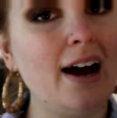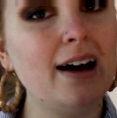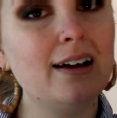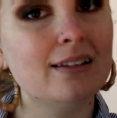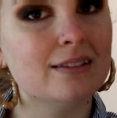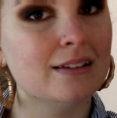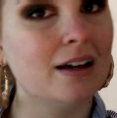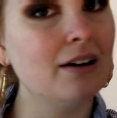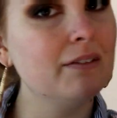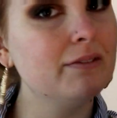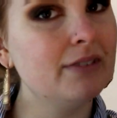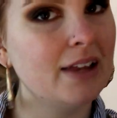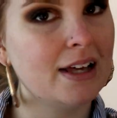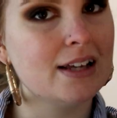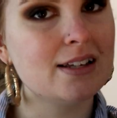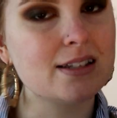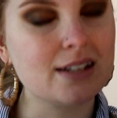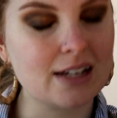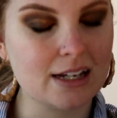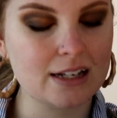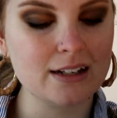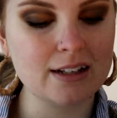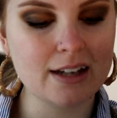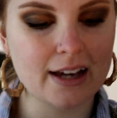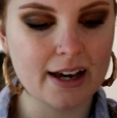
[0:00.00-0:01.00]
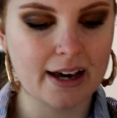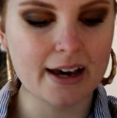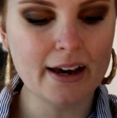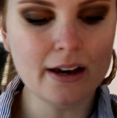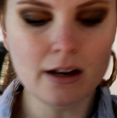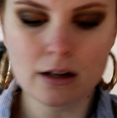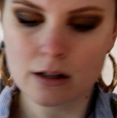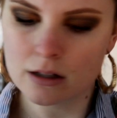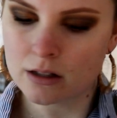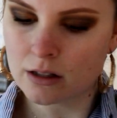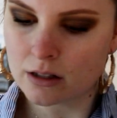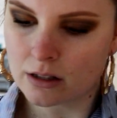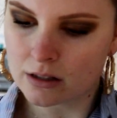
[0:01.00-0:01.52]
I love their skincare.
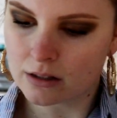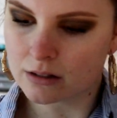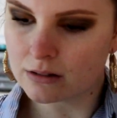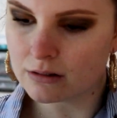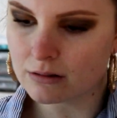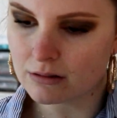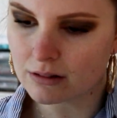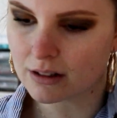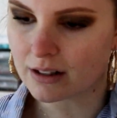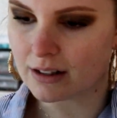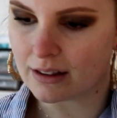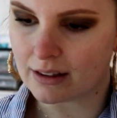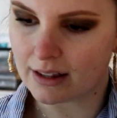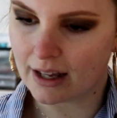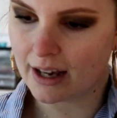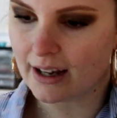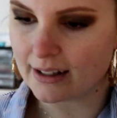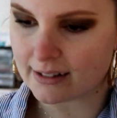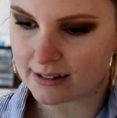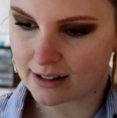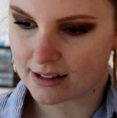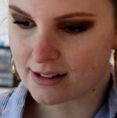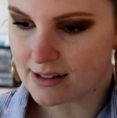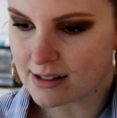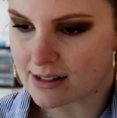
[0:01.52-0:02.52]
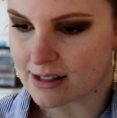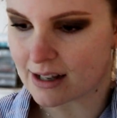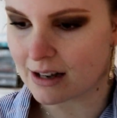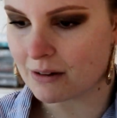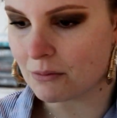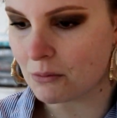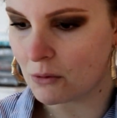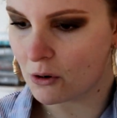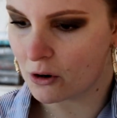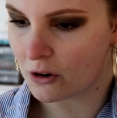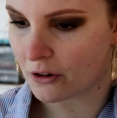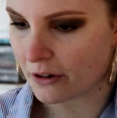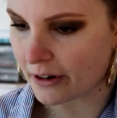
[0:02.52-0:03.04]
That does
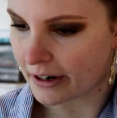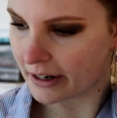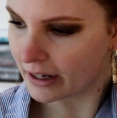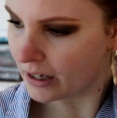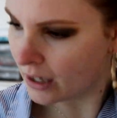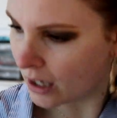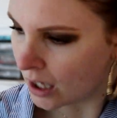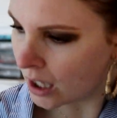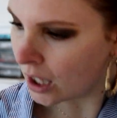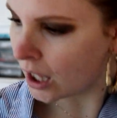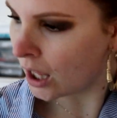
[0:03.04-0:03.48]
sound watery.